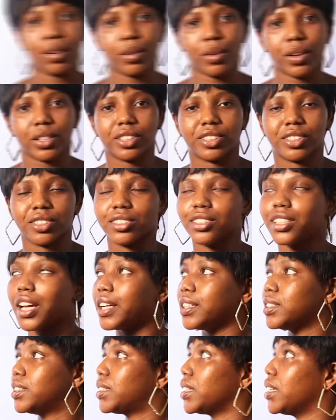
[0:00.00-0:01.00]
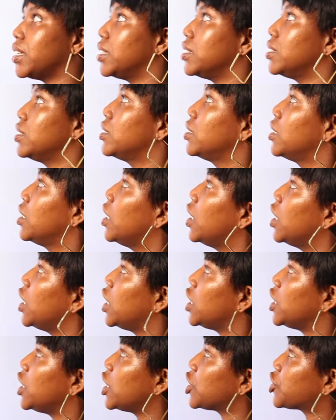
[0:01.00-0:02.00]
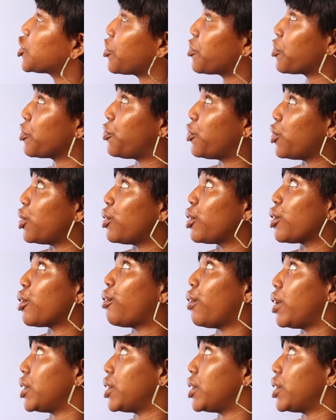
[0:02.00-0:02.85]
Question 19. In each of the following